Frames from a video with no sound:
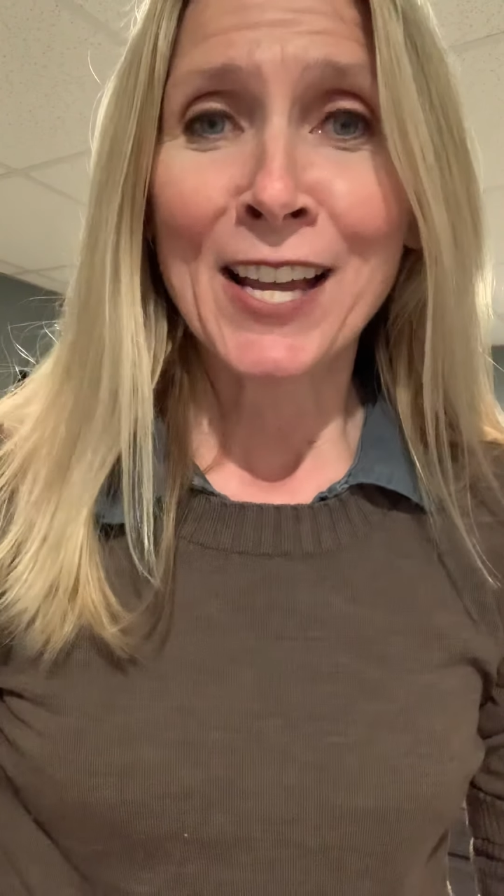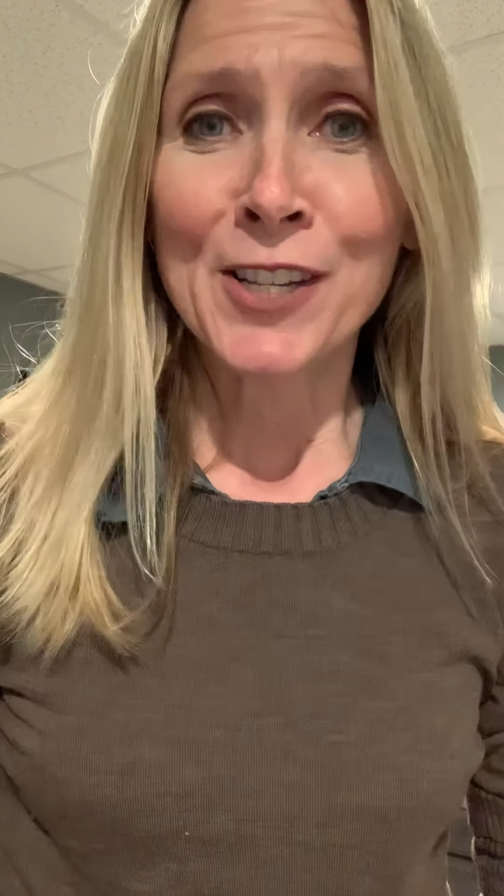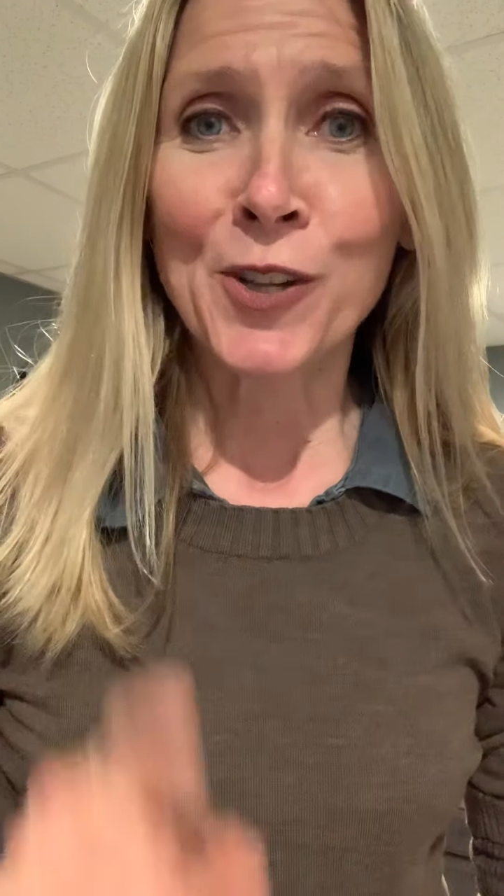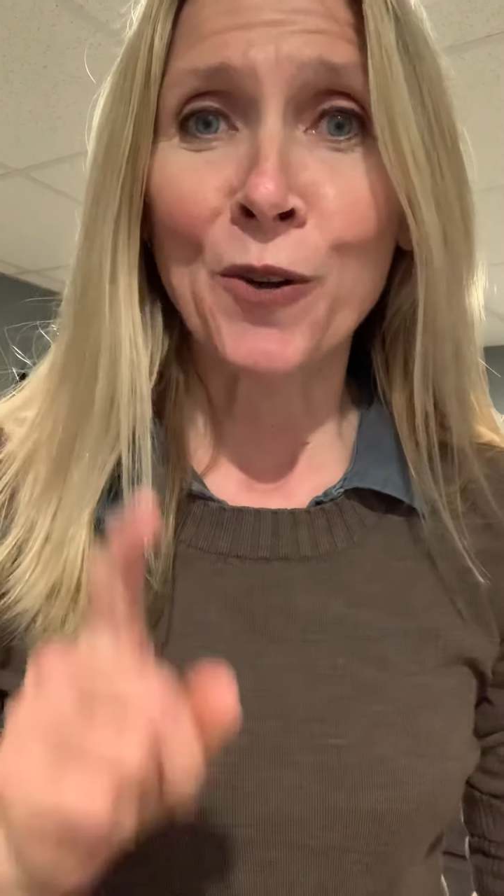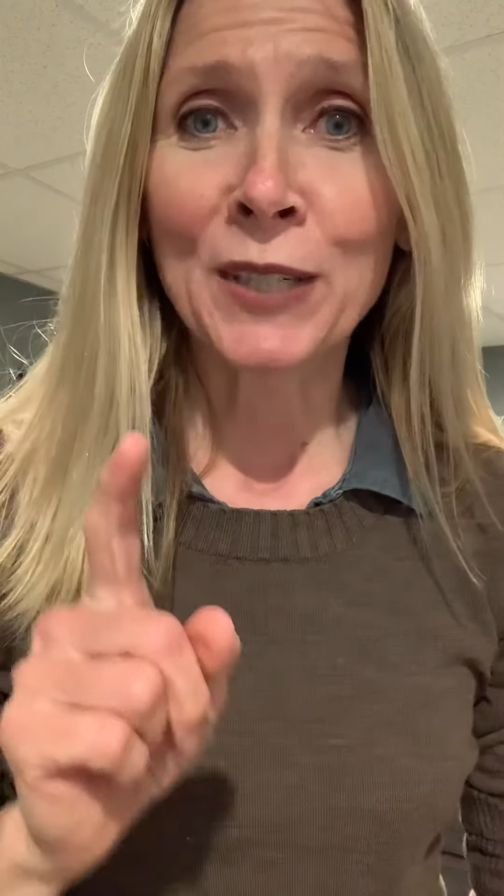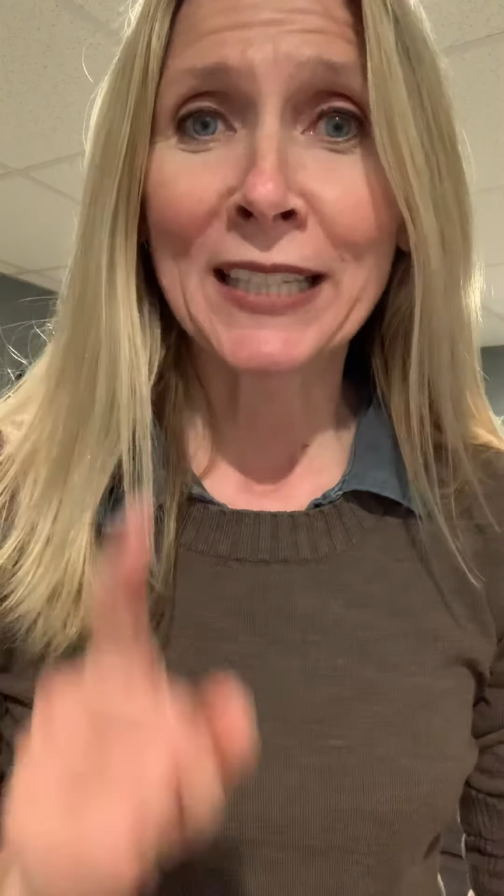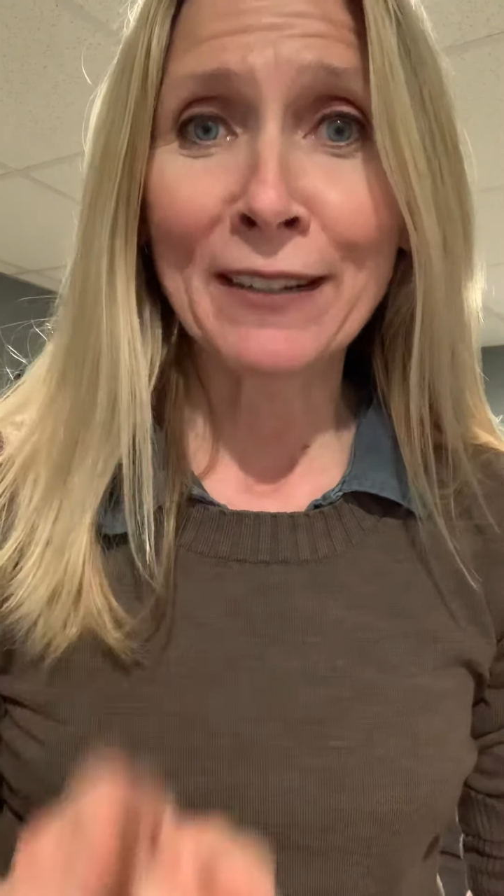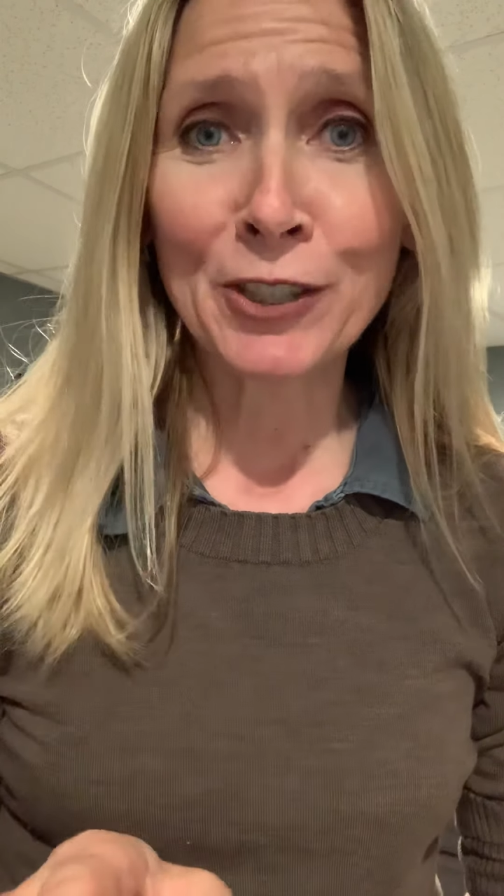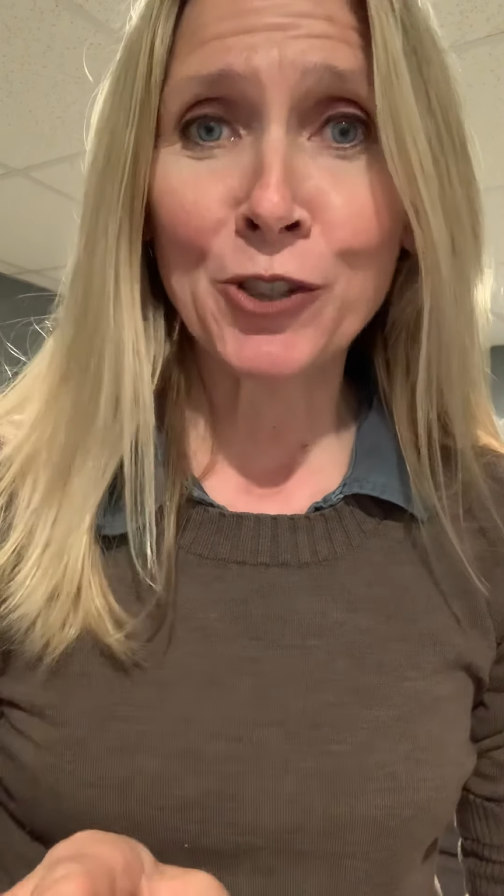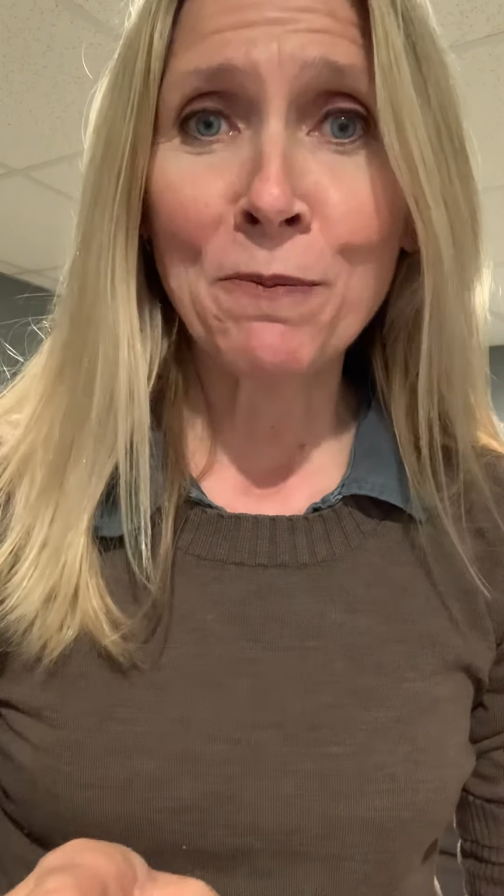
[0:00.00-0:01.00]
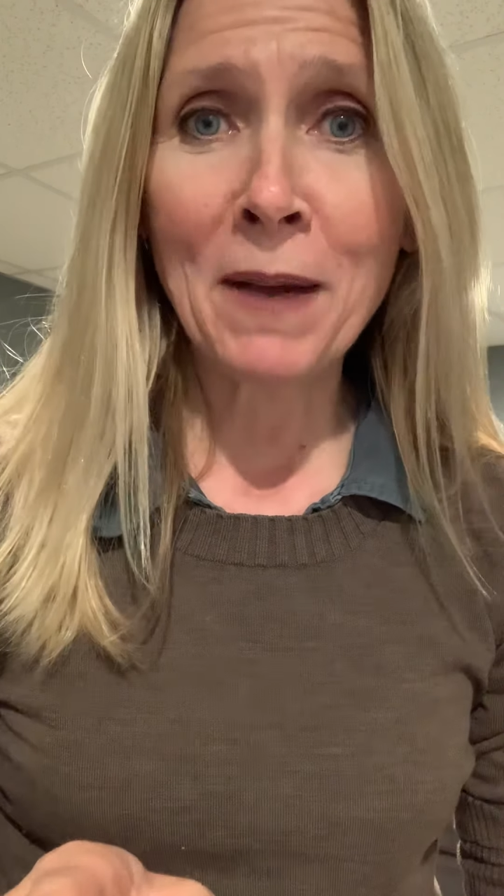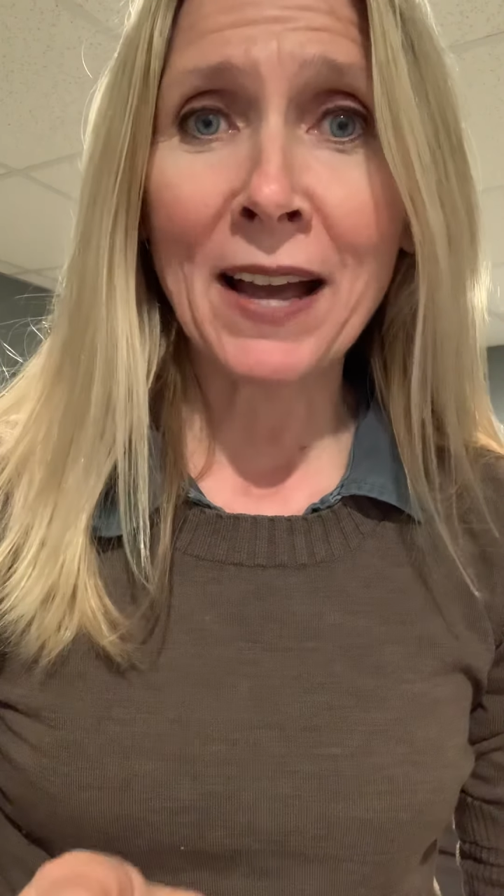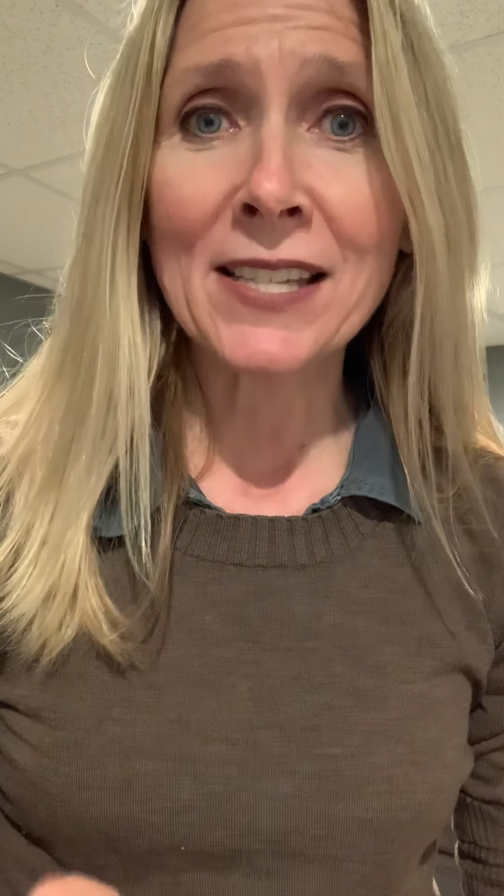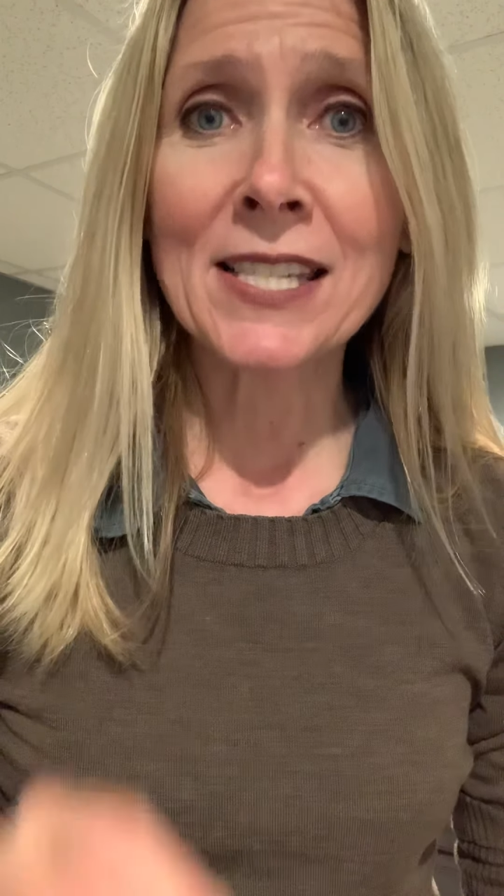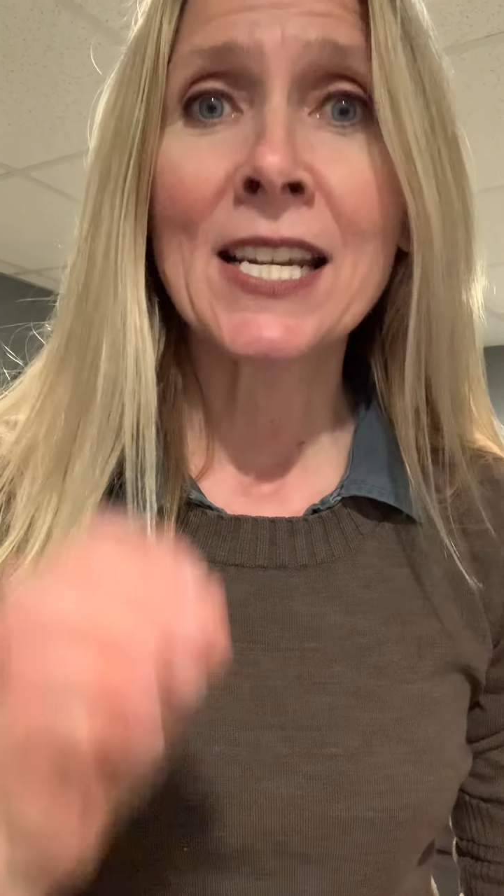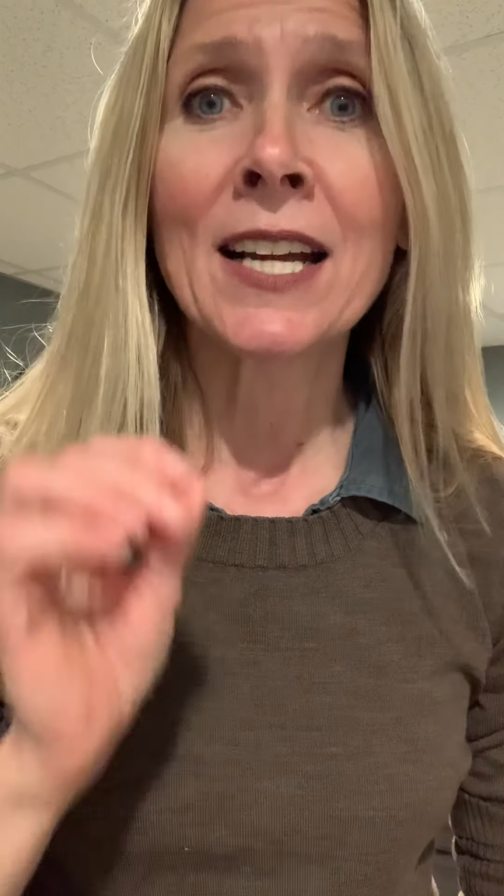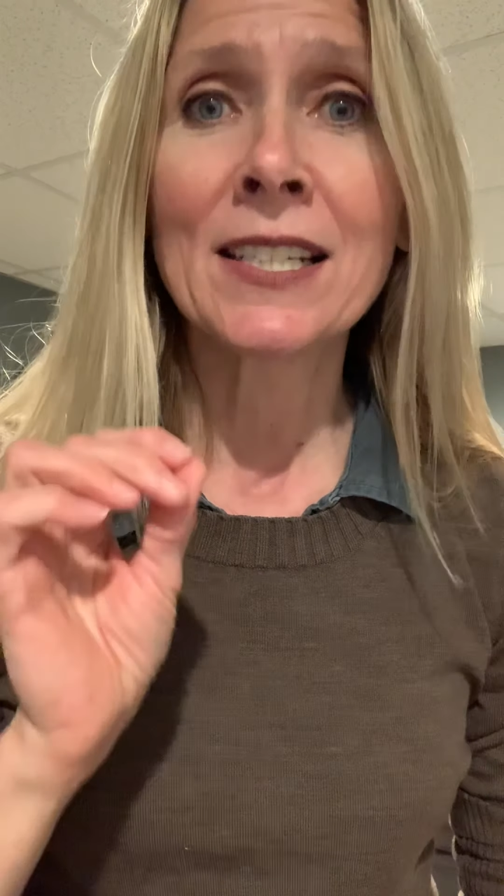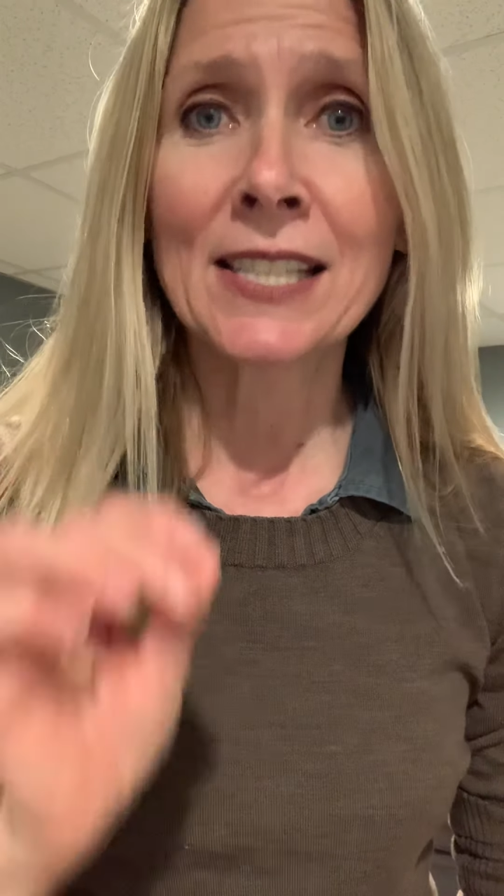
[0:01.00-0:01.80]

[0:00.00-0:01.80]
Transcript: So give it your best,